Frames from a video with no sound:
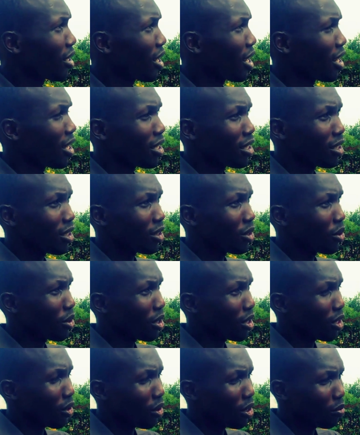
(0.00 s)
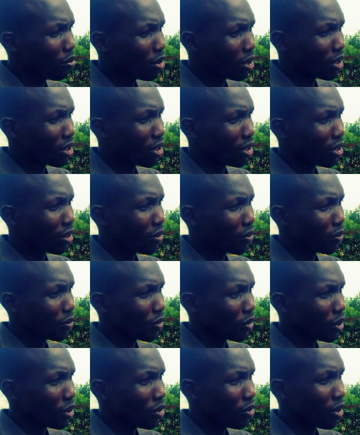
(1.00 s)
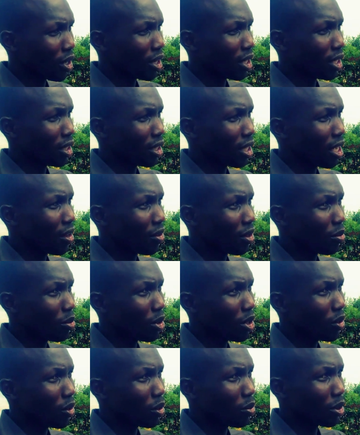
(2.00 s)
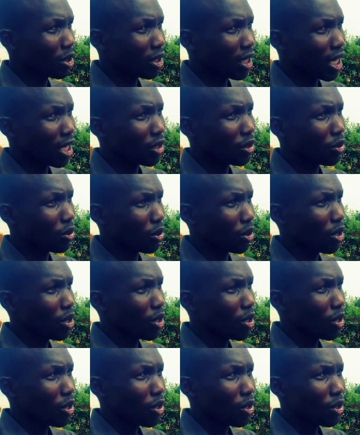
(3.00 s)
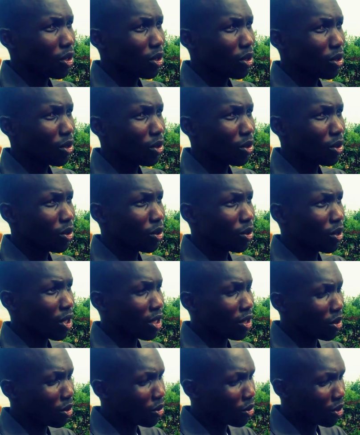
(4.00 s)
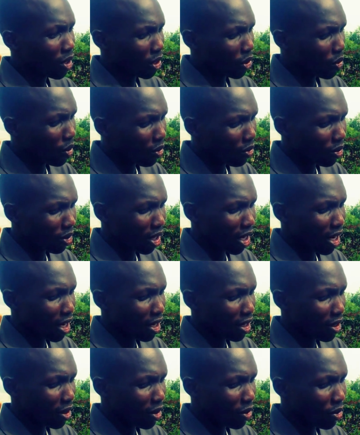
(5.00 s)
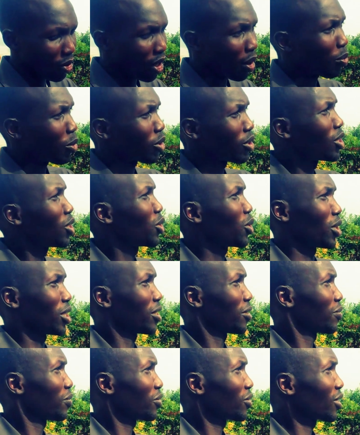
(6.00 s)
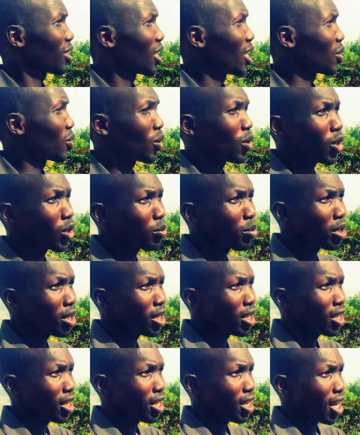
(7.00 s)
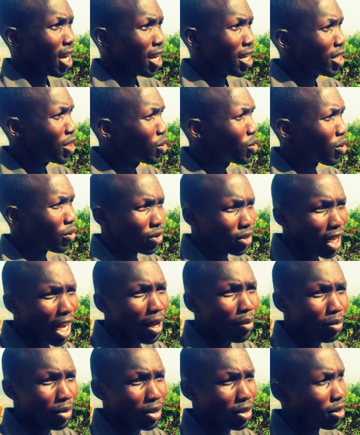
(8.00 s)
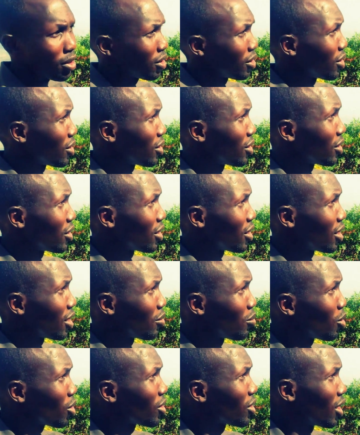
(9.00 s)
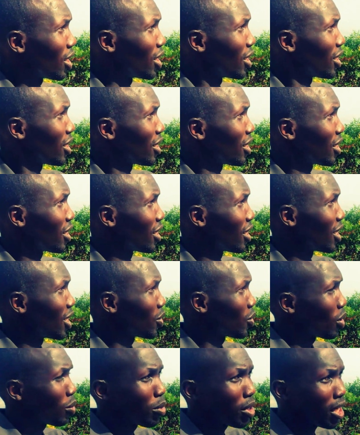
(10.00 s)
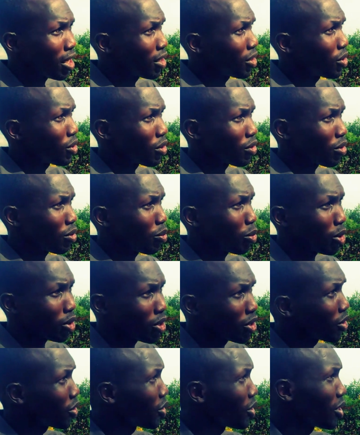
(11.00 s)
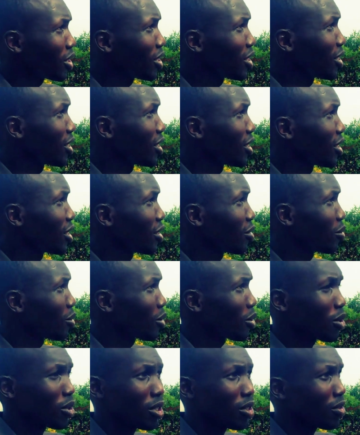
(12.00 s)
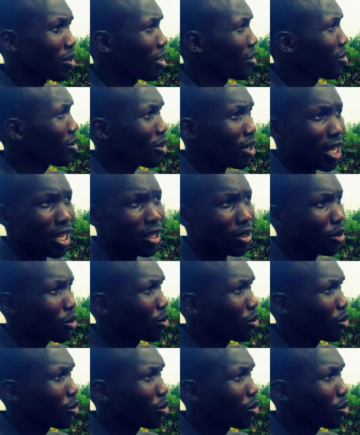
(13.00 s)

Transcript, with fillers: and during the Olympics, we find that everybody will be trying to to, to, to secure for a for a position. It will not be an issue of time, mostly. It will be an issue of position, because even if you run